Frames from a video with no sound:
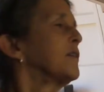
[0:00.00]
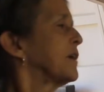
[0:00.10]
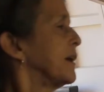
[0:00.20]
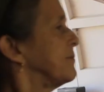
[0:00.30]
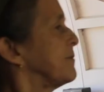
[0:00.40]

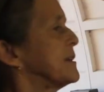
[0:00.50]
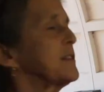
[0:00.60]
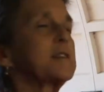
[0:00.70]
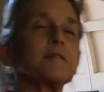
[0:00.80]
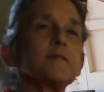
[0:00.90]
Okay,
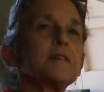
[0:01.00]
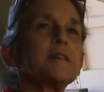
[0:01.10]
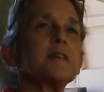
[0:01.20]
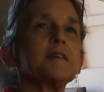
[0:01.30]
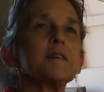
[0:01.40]

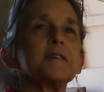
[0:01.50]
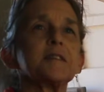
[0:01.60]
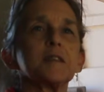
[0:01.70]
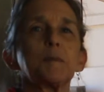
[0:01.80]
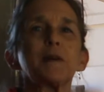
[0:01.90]
Franksgiving
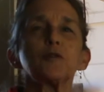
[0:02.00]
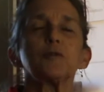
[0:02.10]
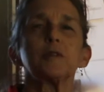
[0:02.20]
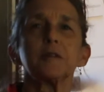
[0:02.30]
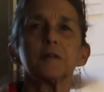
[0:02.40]
is a
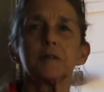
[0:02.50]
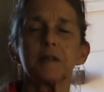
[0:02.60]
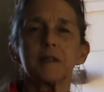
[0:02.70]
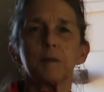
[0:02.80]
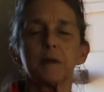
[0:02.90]
special dinner
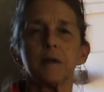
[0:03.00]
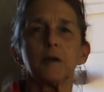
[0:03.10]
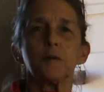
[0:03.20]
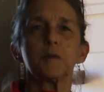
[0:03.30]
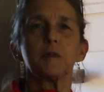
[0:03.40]
that's being
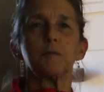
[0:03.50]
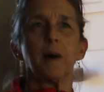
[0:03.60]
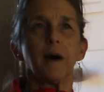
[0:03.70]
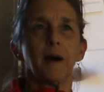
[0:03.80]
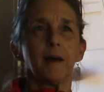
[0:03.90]
hosted
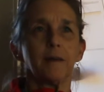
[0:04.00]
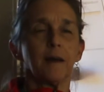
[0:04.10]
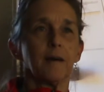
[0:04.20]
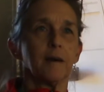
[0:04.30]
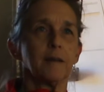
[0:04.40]

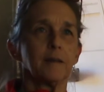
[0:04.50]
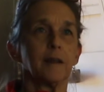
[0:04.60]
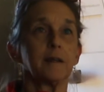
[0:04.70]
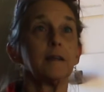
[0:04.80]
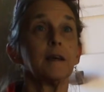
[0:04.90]
by
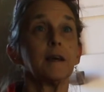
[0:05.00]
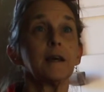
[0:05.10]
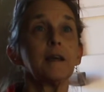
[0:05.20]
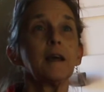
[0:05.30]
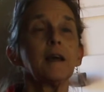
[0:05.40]
Lucky
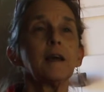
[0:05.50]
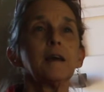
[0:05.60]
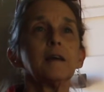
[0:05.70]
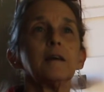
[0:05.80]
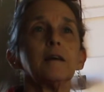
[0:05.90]
Day,
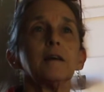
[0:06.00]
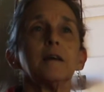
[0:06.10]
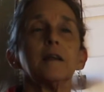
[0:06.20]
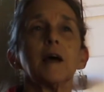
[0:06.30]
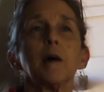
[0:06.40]

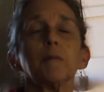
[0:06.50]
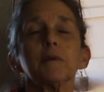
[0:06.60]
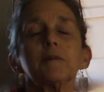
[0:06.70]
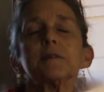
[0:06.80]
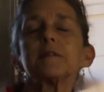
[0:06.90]
and I
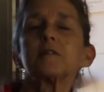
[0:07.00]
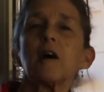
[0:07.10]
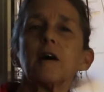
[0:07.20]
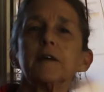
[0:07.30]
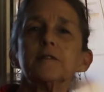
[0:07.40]
believe it's
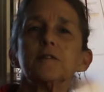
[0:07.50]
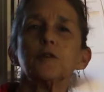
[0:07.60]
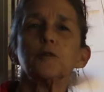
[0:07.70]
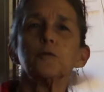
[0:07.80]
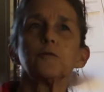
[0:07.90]
tied
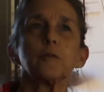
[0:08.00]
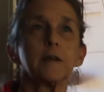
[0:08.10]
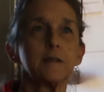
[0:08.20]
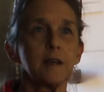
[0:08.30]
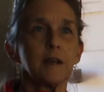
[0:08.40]
to
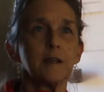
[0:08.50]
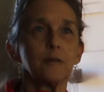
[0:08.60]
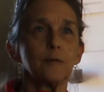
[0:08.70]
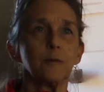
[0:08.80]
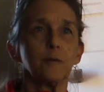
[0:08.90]
Frank Day,
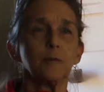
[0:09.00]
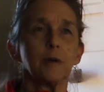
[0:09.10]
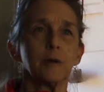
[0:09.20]
who